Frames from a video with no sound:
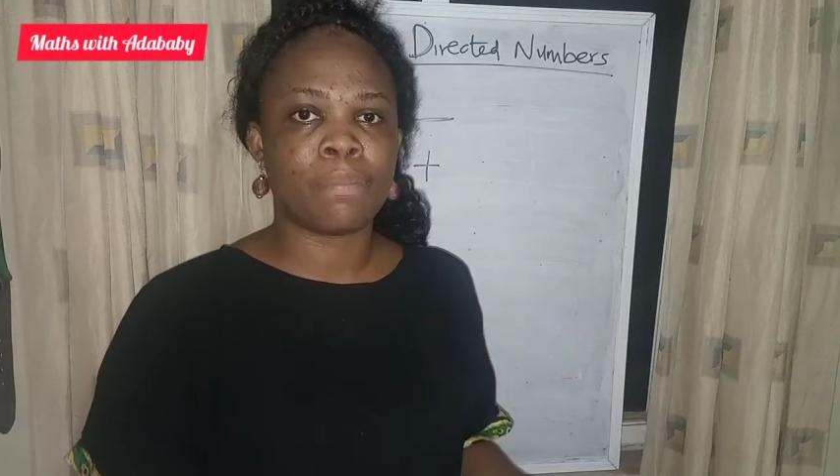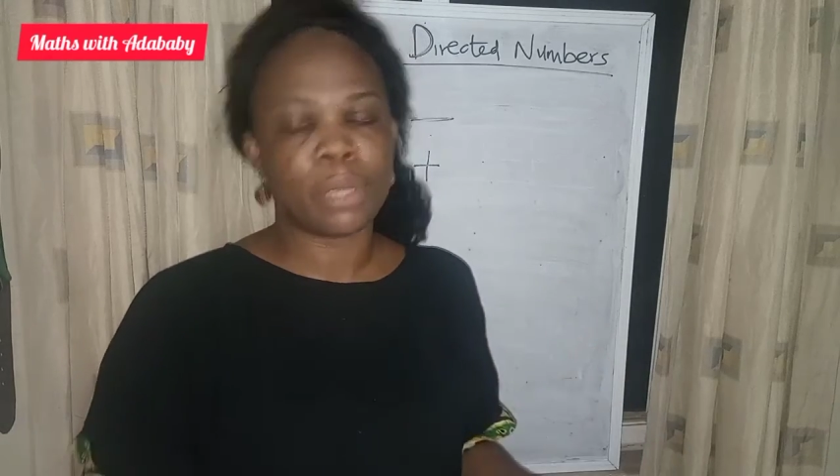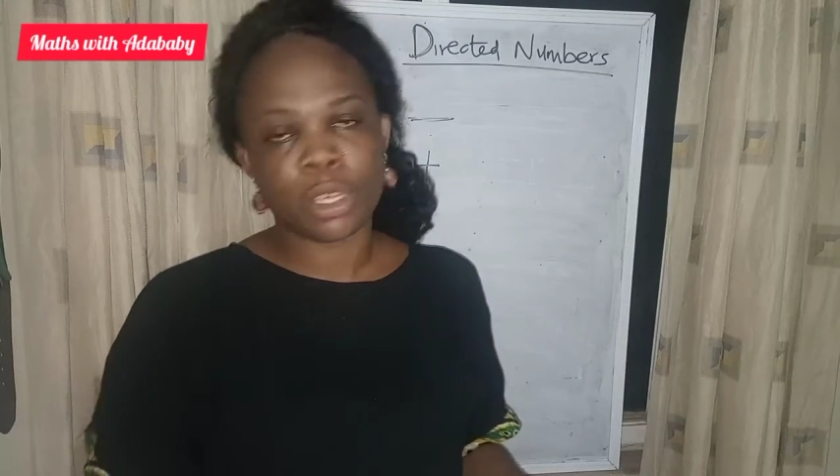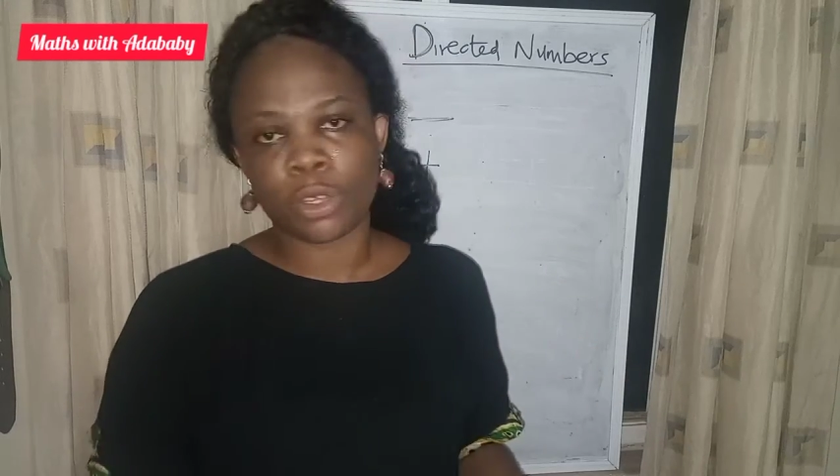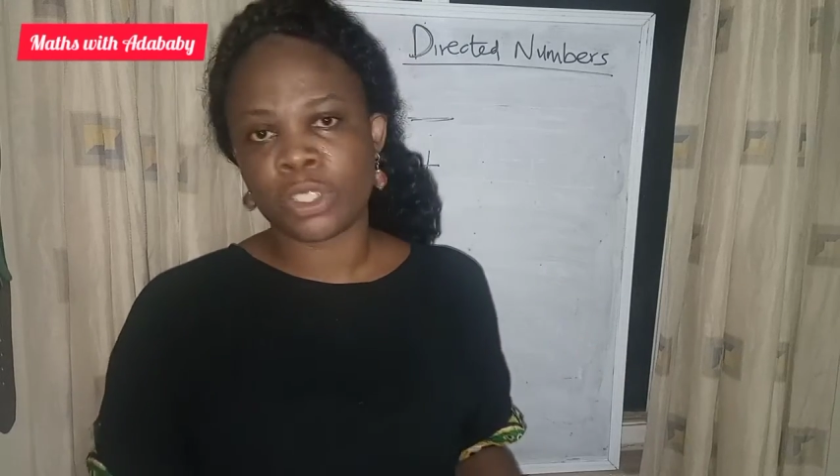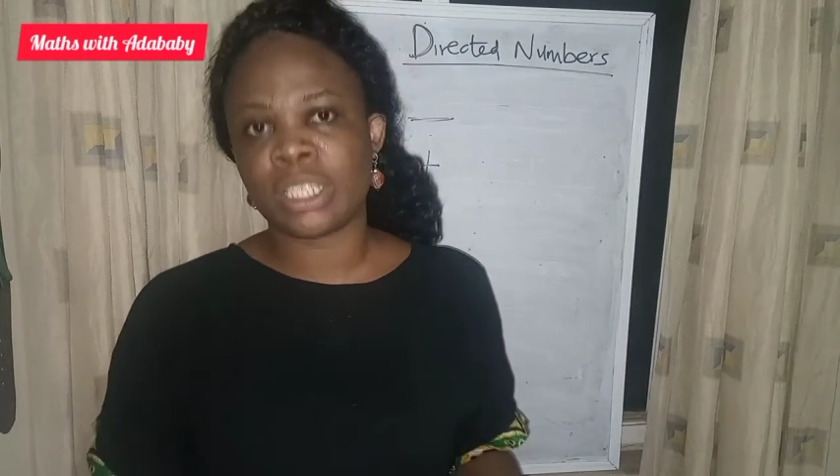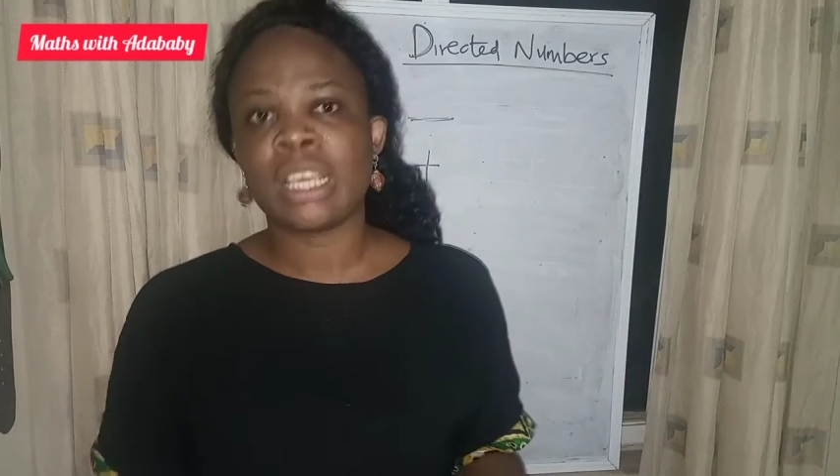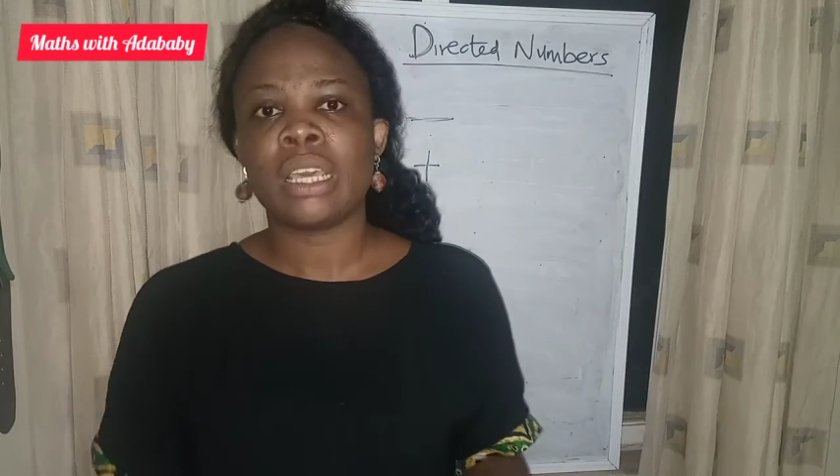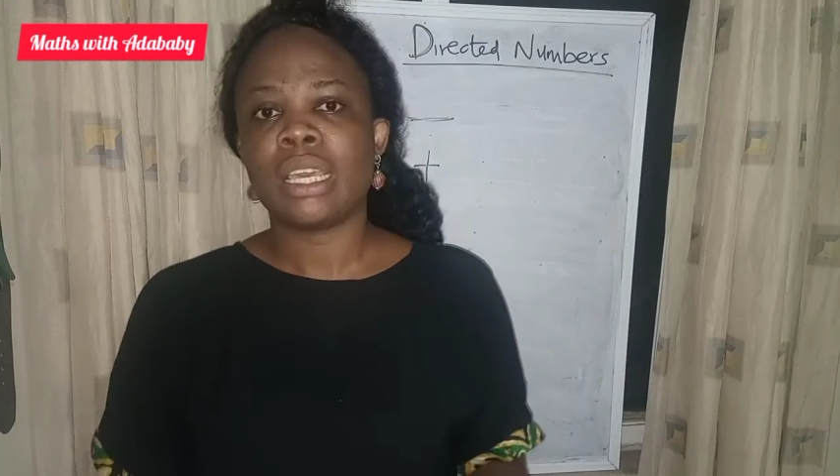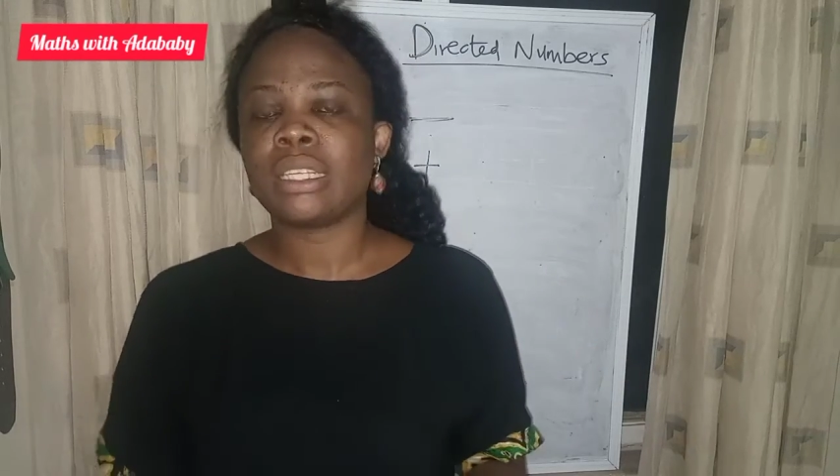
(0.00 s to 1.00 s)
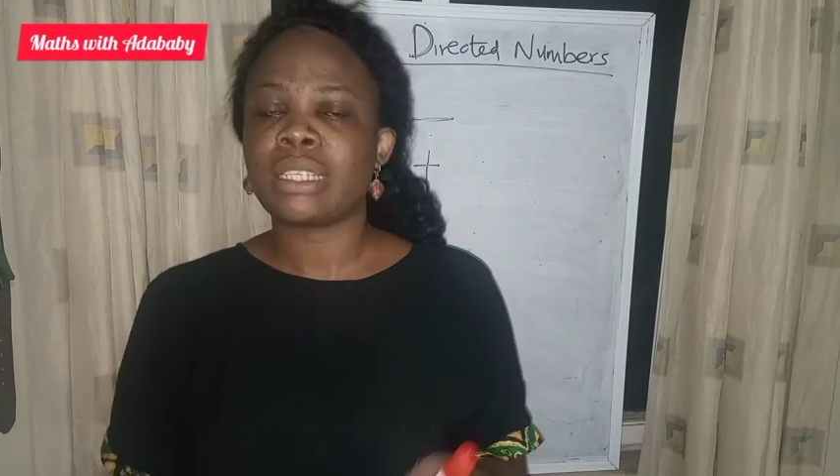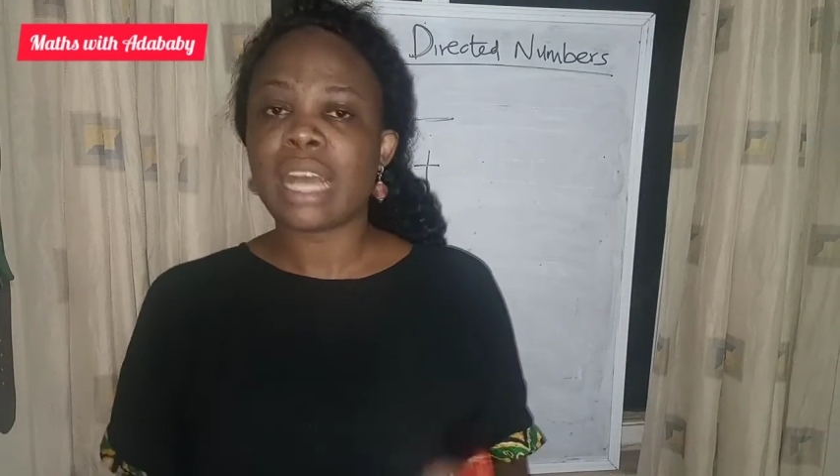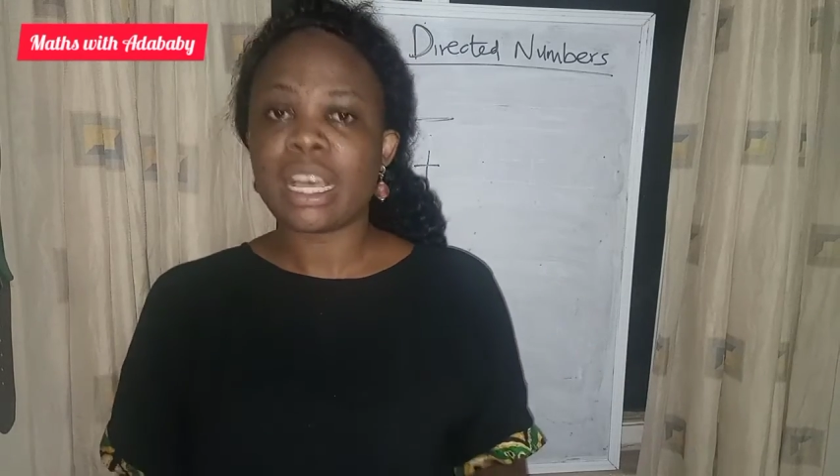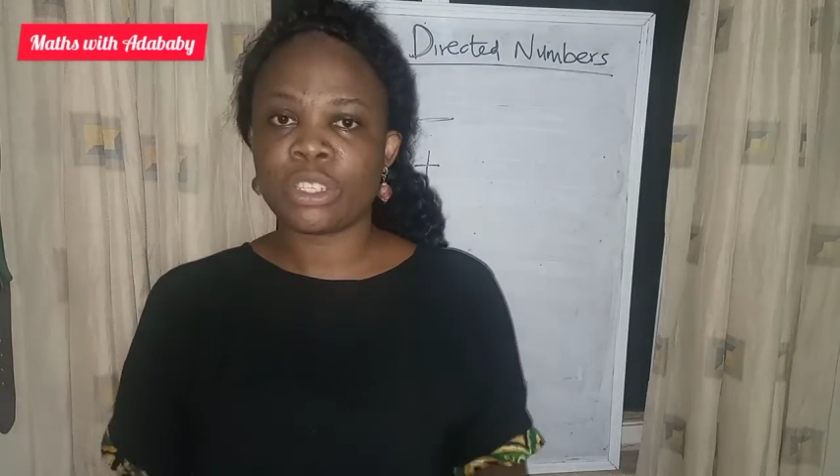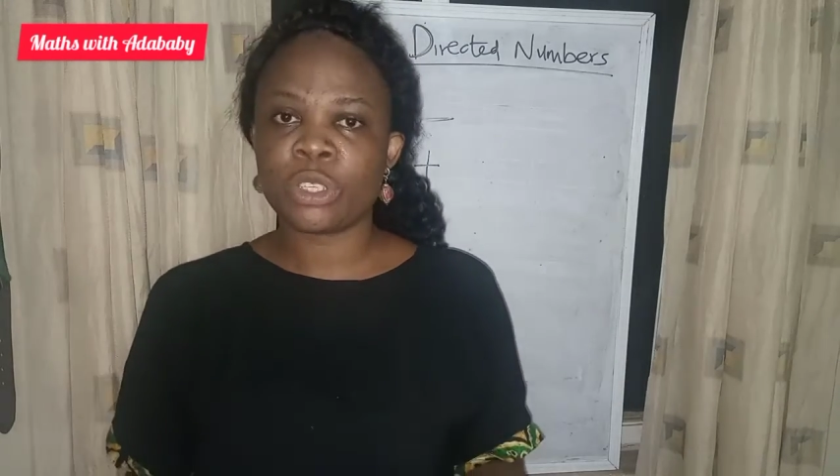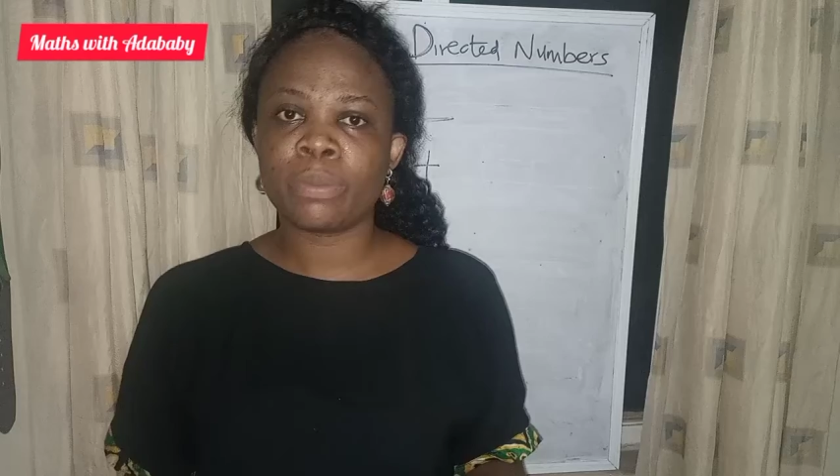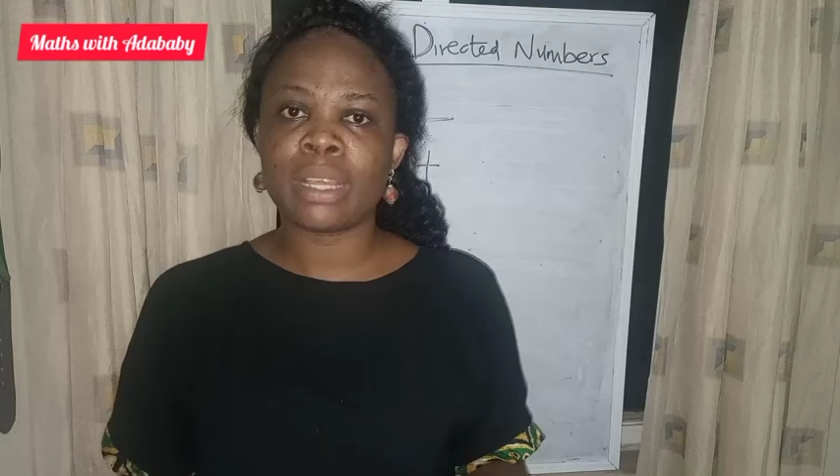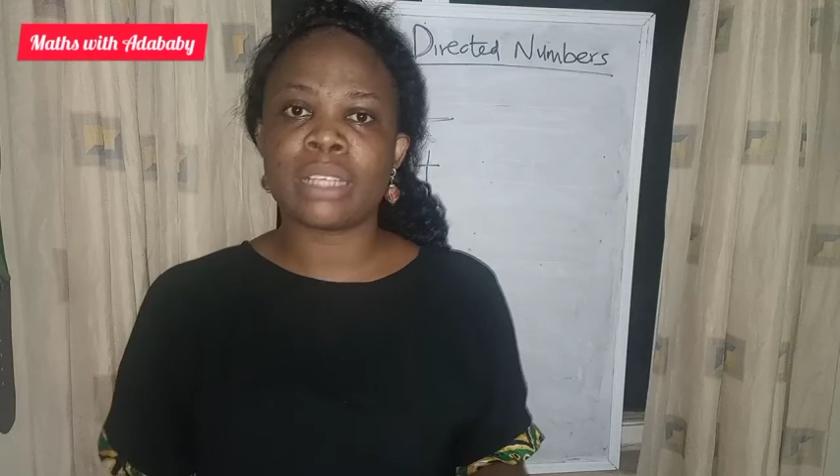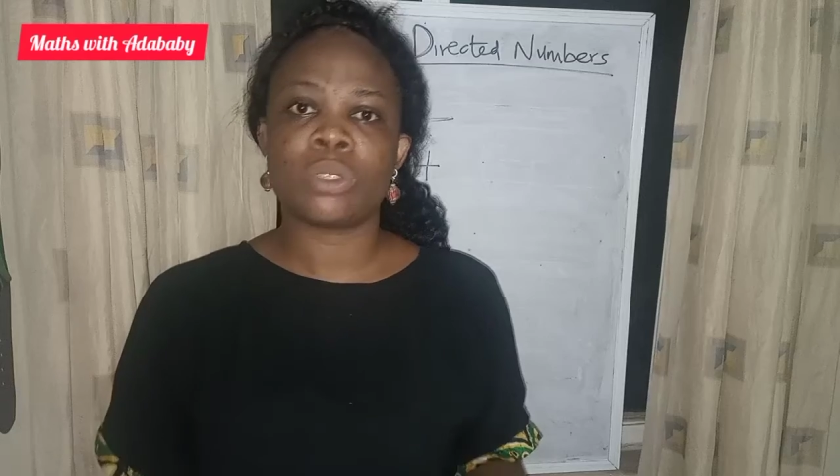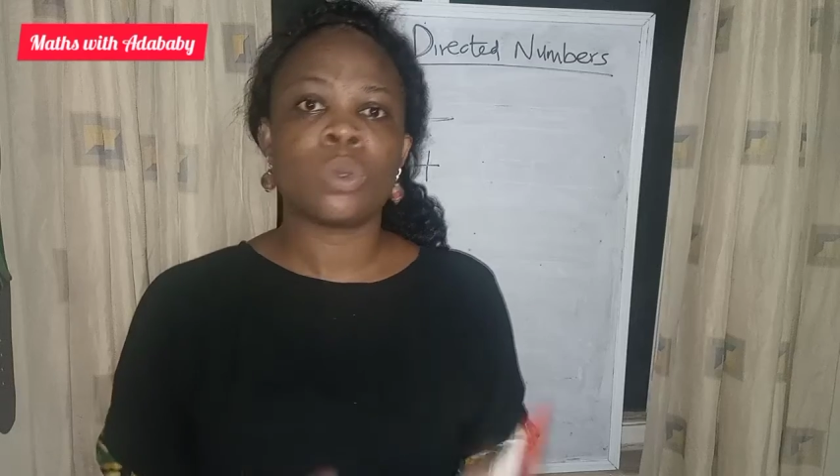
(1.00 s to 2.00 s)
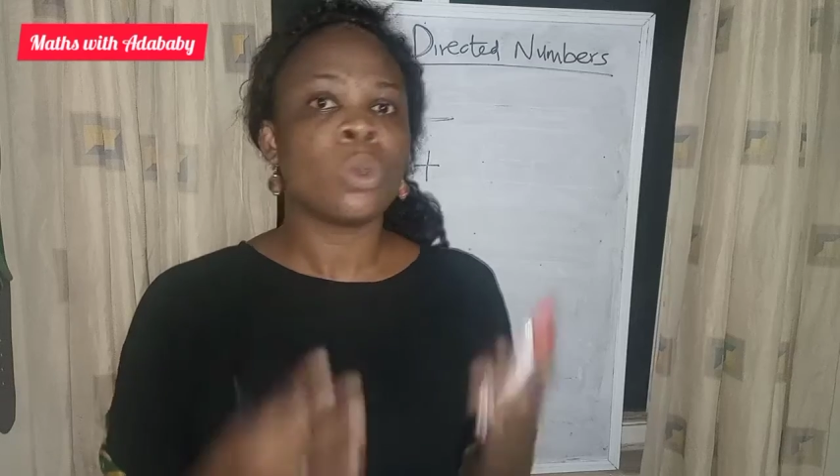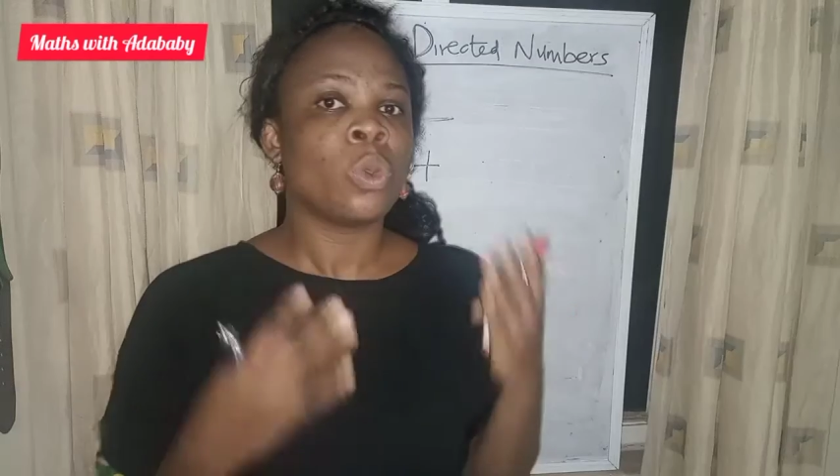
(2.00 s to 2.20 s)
because it is assumed that